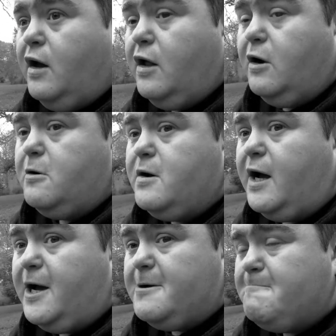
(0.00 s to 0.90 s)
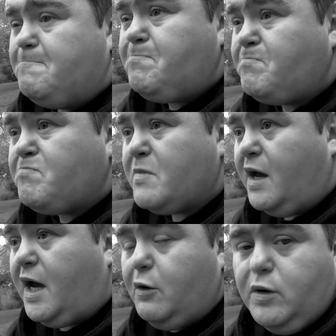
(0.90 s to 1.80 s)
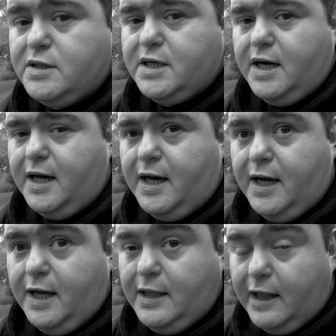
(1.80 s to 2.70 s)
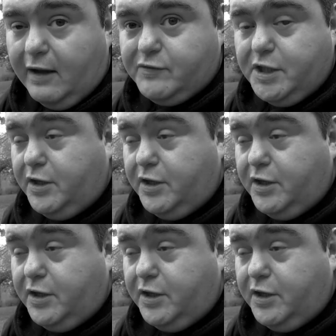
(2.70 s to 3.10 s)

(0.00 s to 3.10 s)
You know, I would love